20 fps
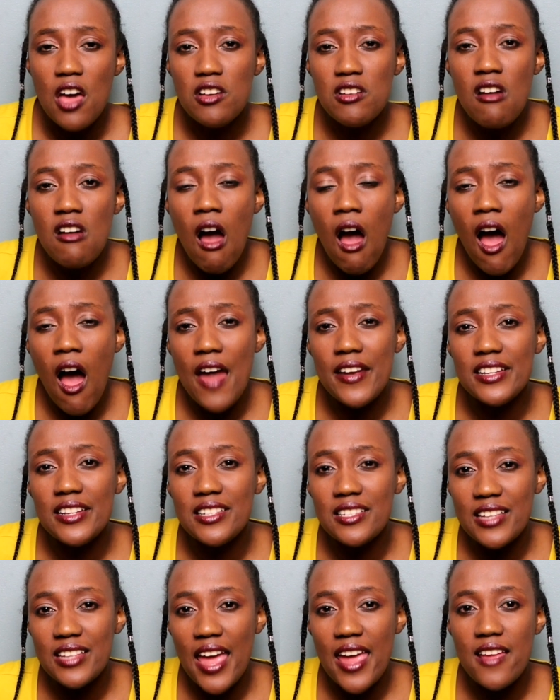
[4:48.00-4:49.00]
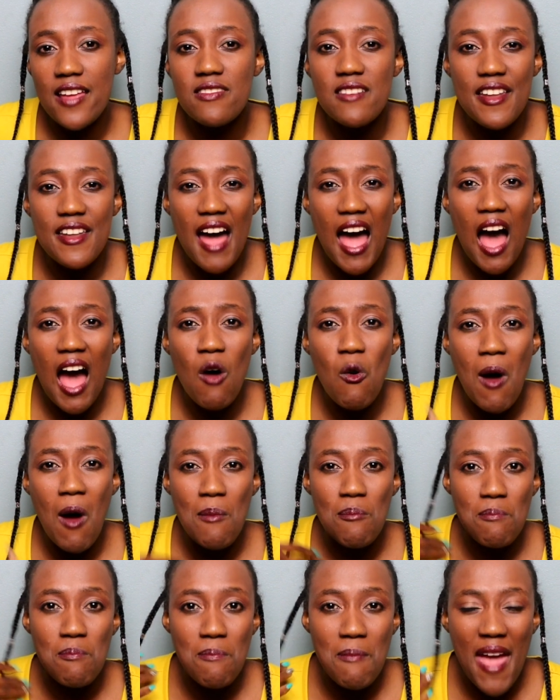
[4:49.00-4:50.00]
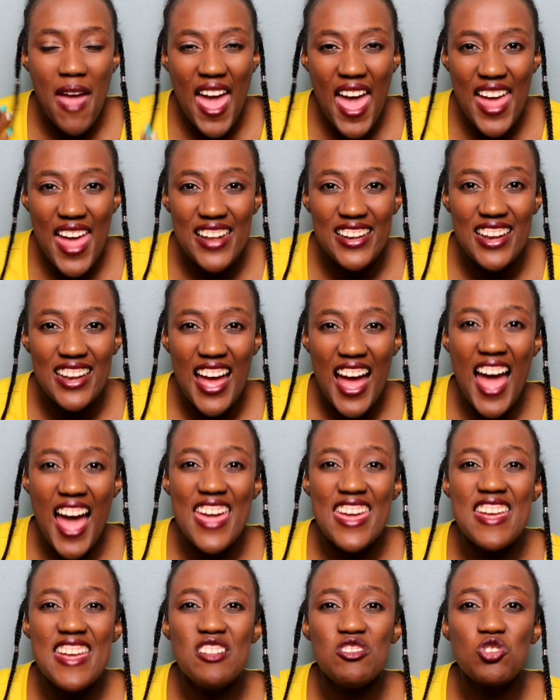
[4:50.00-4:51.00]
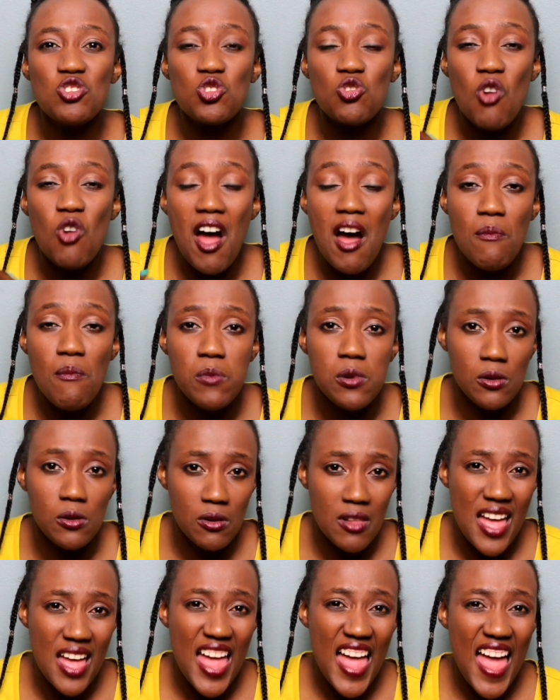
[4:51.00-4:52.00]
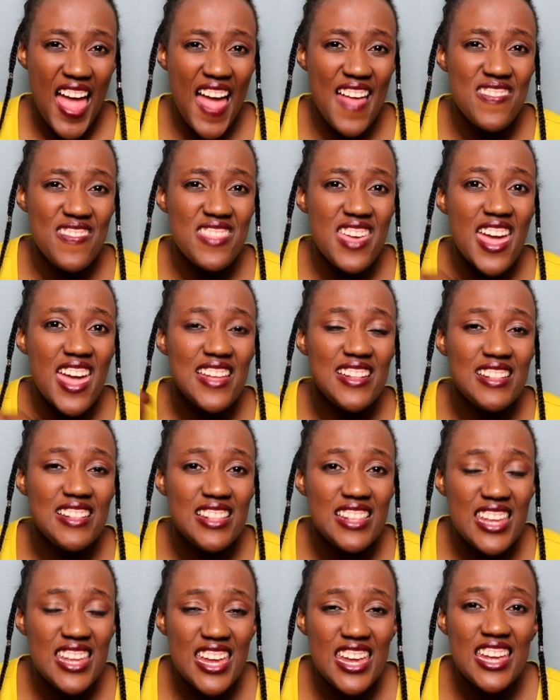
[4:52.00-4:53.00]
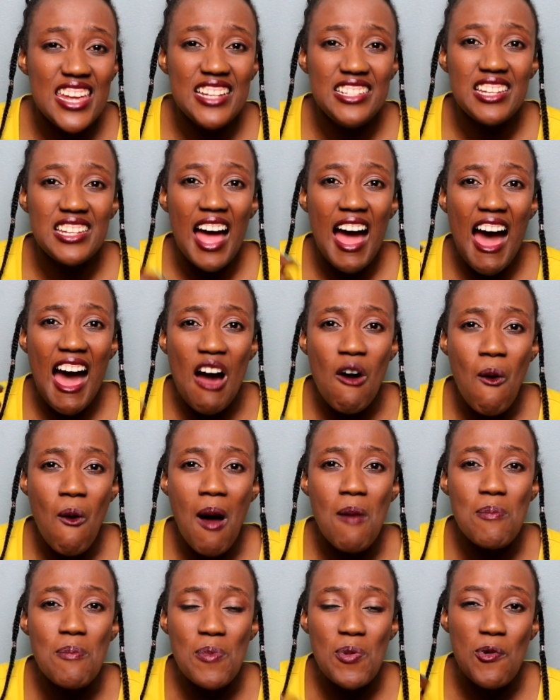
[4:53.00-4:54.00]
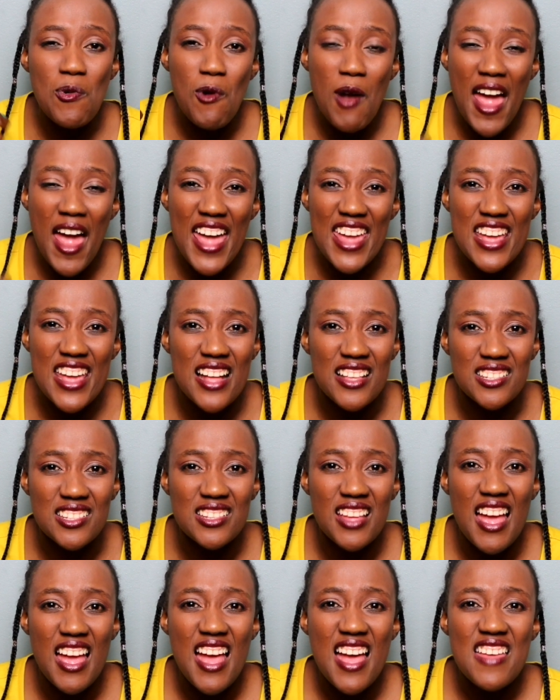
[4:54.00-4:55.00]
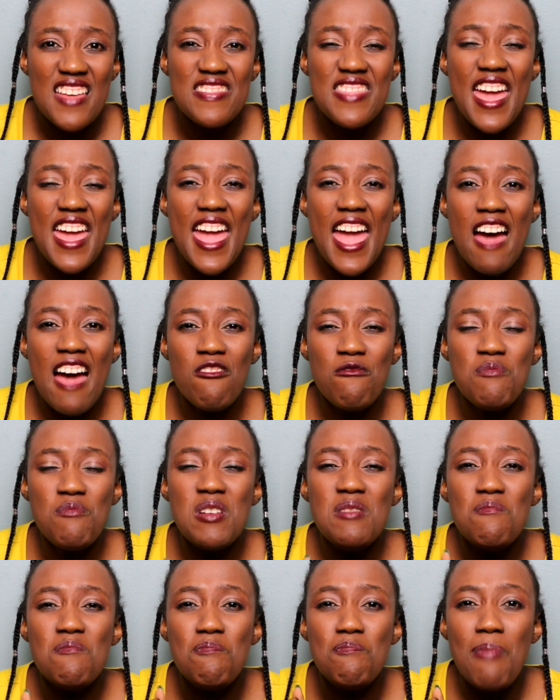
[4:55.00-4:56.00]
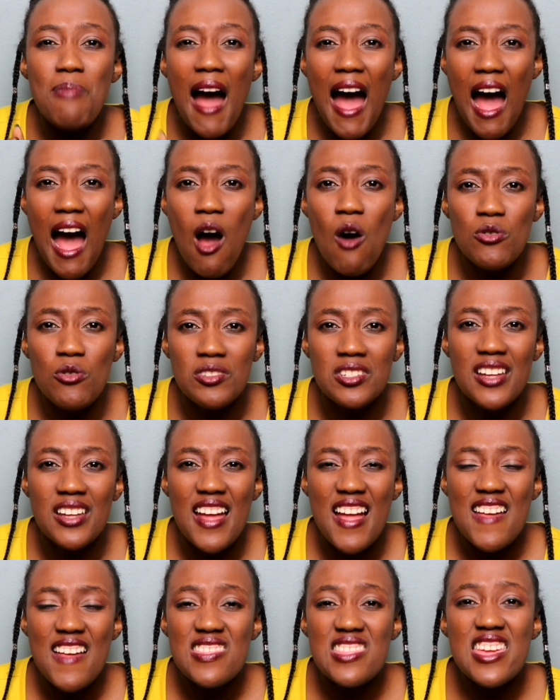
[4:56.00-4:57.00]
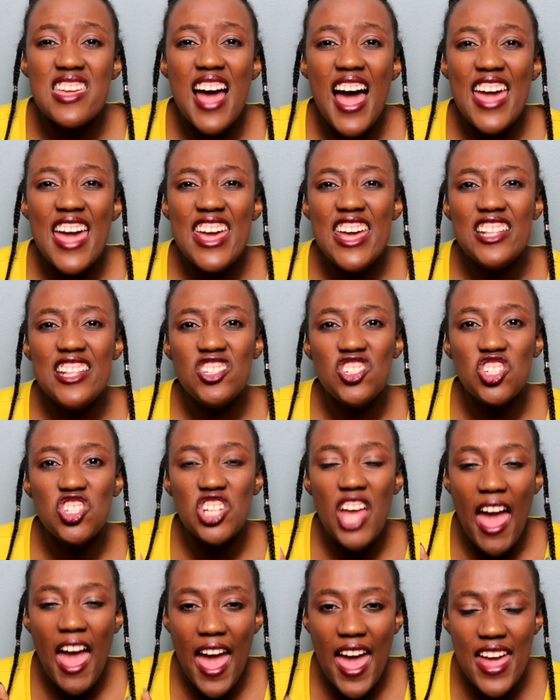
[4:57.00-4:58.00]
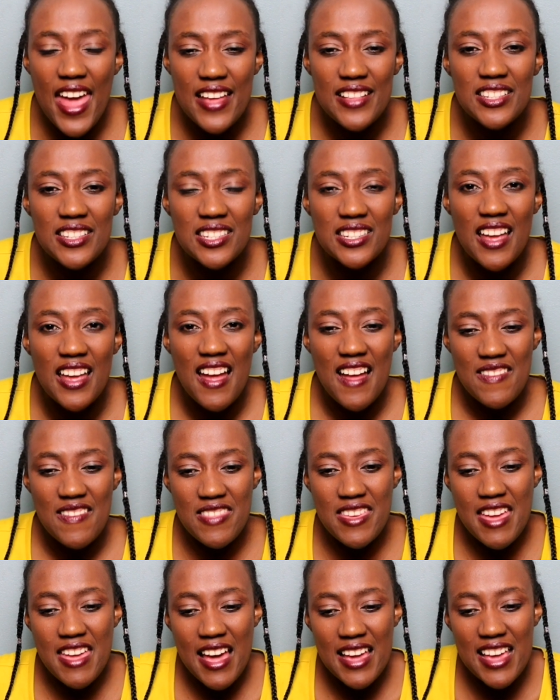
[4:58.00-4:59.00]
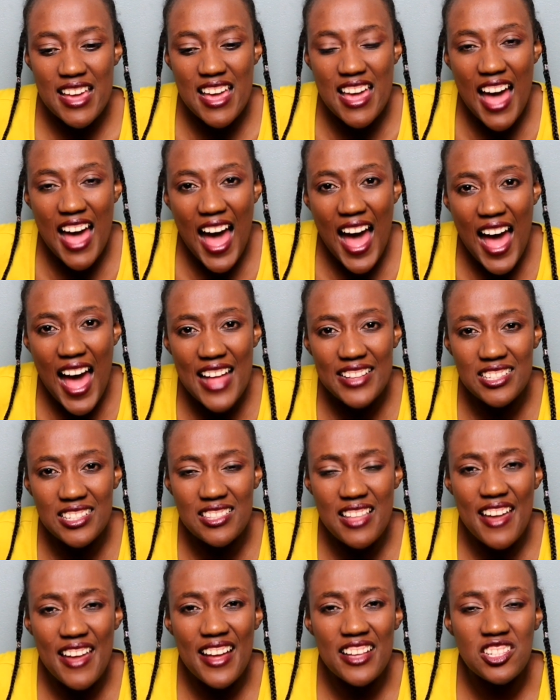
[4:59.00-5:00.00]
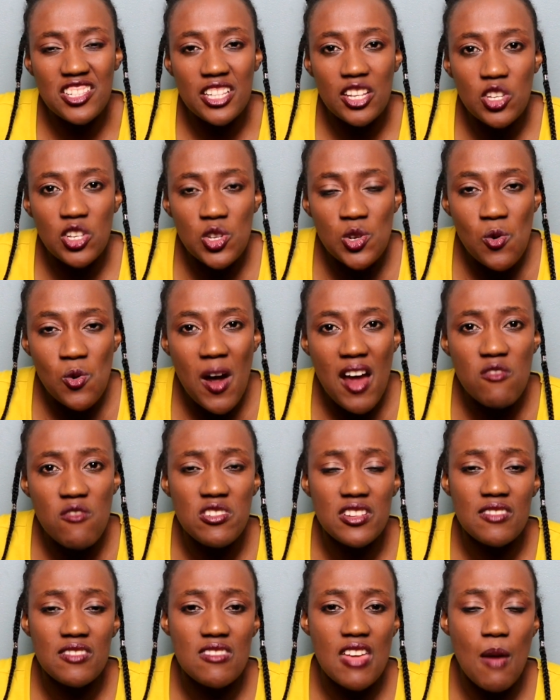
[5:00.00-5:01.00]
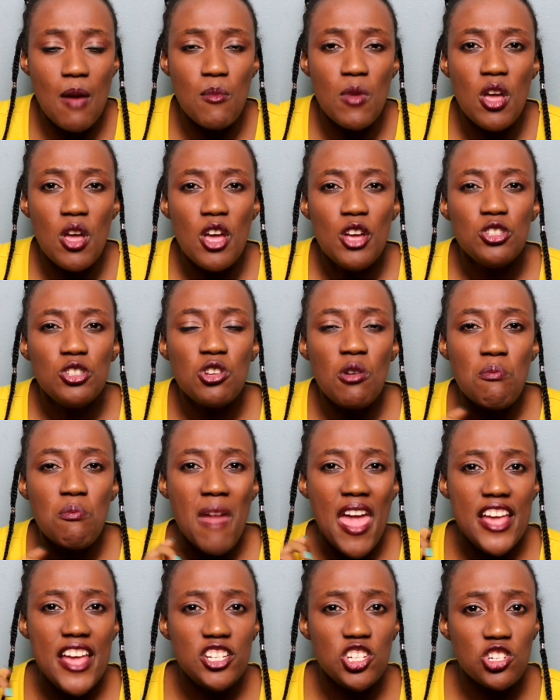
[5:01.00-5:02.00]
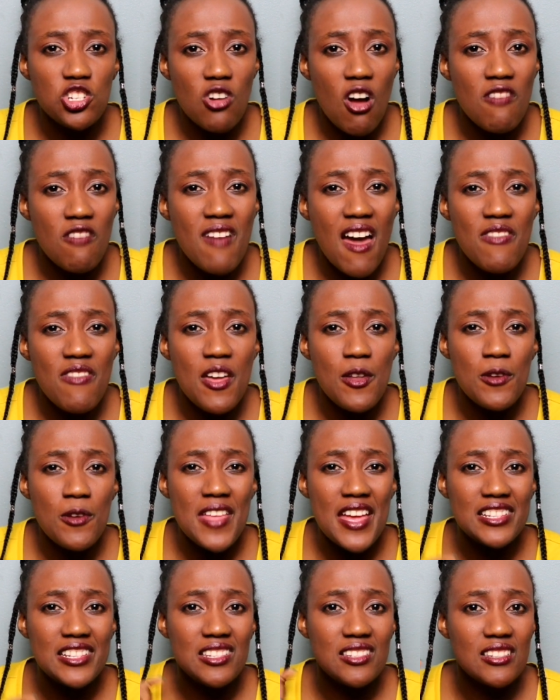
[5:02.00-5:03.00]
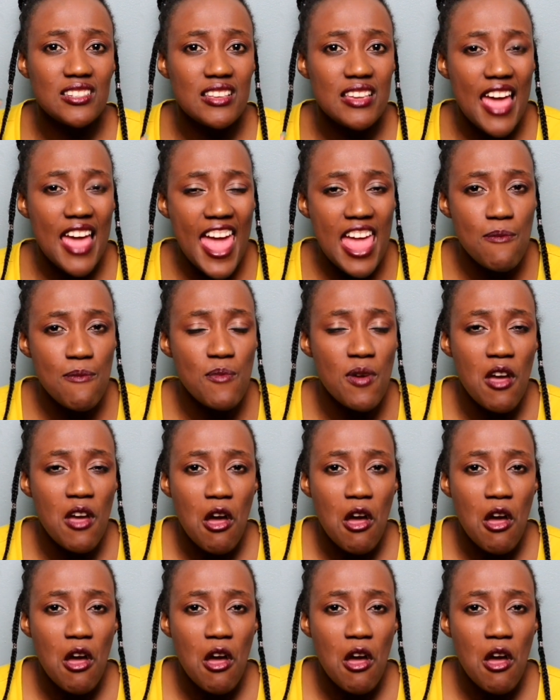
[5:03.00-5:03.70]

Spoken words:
God is saying that our men are in trouble and they need our prayers. They have been bound. They are in chains. There are guards that are securing them to make sure that they don't escape